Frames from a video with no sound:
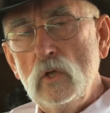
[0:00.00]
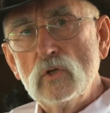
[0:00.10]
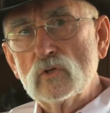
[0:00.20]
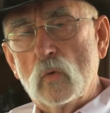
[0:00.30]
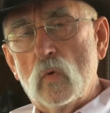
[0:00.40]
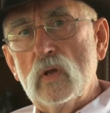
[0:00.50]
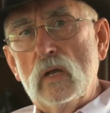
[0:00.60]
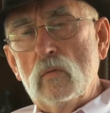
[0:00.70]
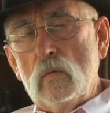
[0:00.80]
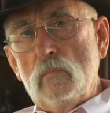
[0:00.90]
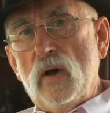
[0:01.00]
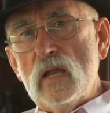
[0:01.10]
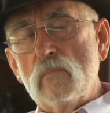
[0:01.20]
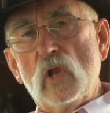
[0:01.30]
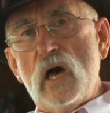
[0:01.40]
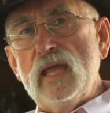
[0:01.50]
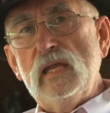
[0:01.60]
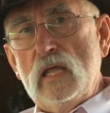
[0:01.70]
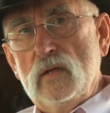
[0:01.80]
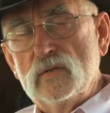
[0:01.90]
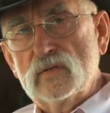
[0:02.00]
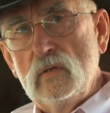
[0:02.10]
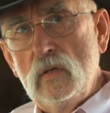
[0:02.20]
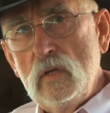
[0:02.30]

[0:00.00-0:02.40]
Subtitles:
So what bottom line is,